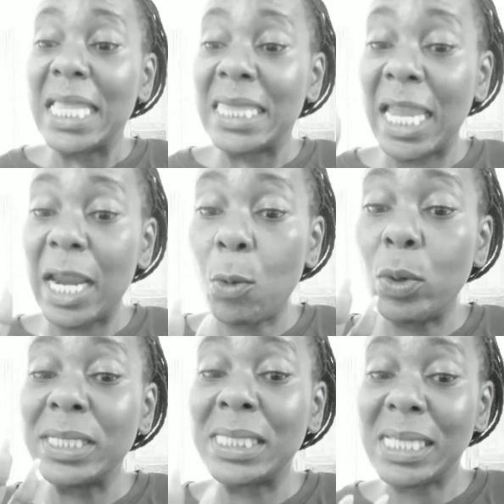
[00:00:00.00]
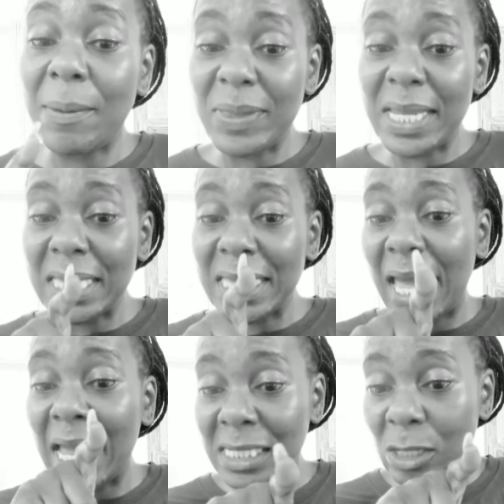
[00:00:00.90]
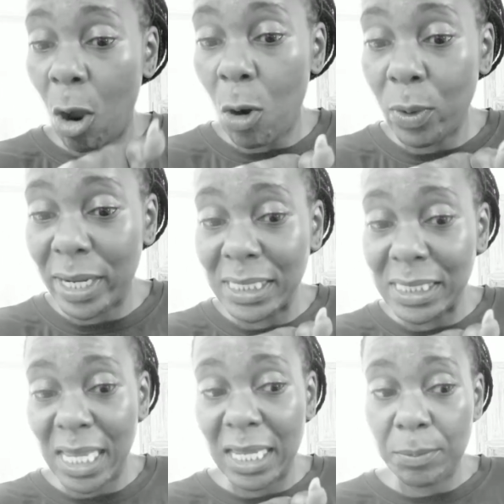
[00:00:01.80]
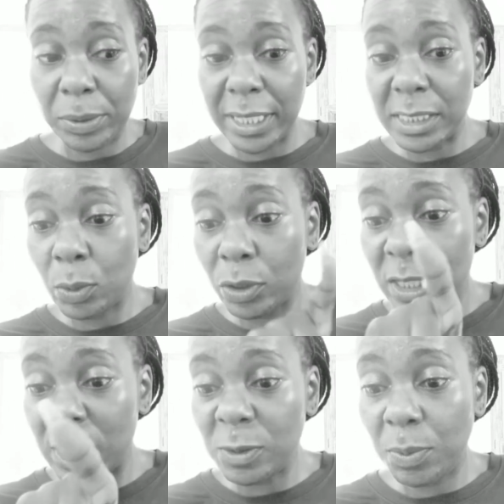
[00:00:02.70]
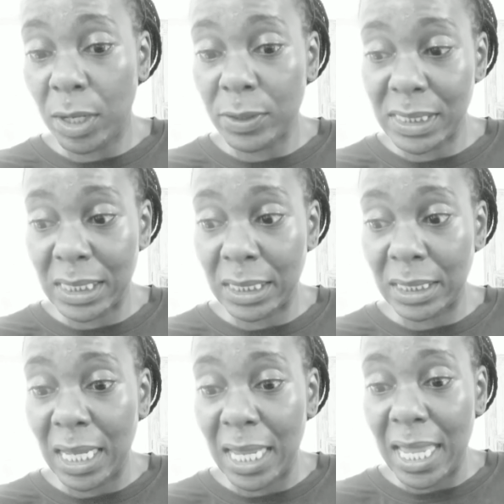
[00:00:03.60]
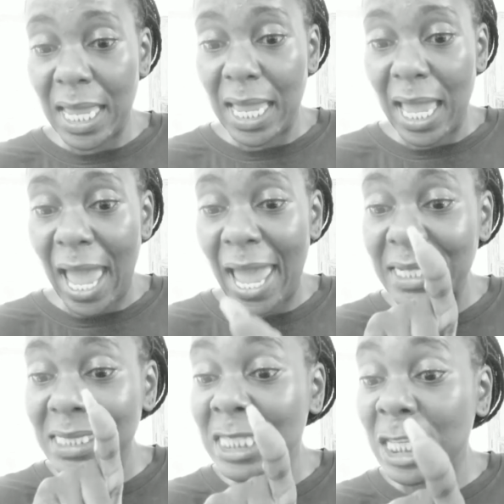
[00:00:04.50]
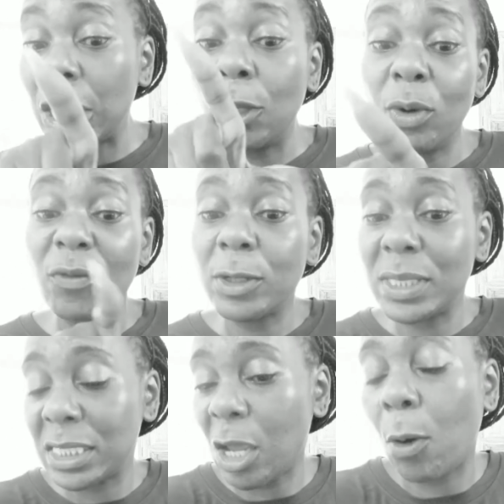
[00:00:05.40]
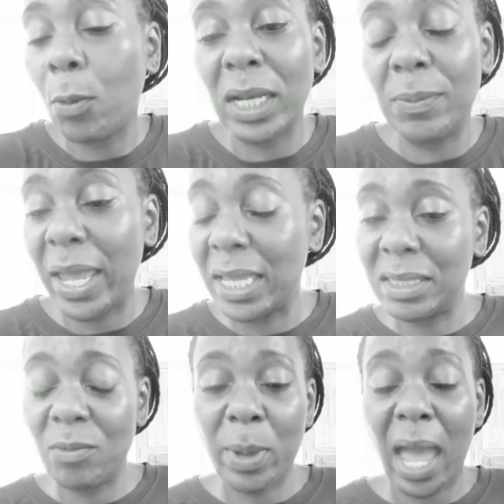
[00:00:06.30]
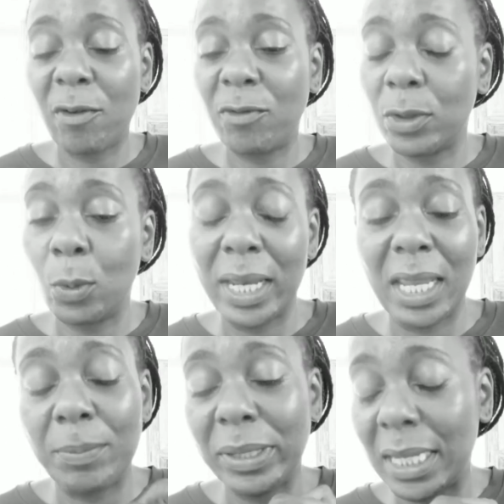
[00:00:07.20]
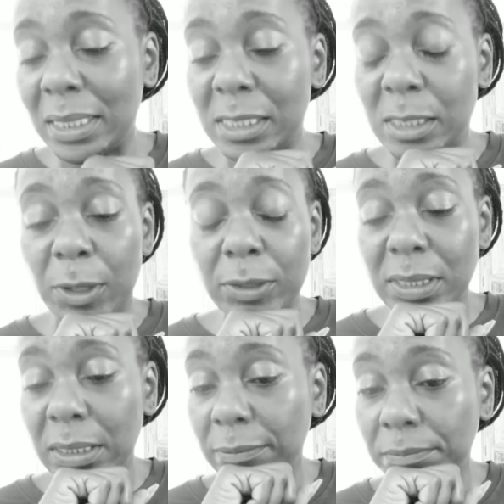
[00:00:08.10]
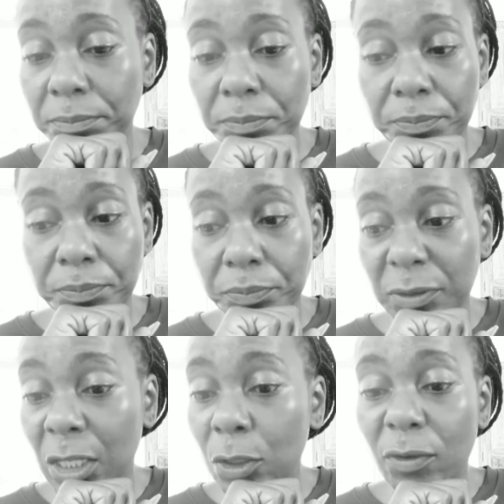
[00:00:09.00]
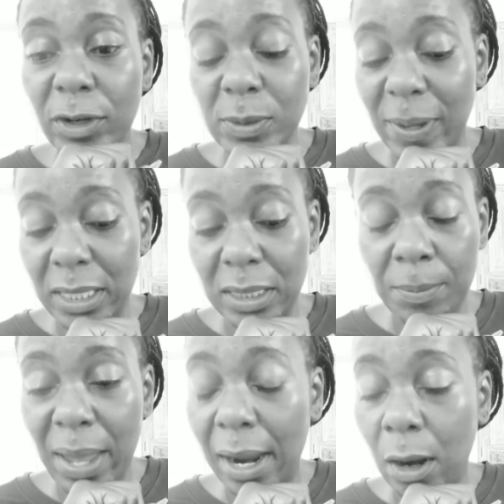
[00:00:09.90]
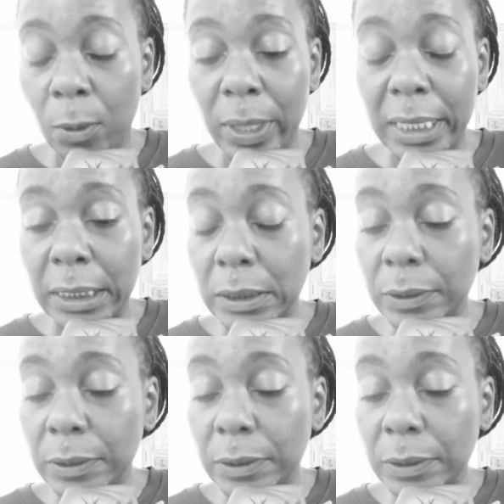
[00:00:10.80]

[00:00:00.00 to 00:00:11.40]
There was something that has already taken place where this person the universe has already paid them back for the way they played this person. The universe paid them back already.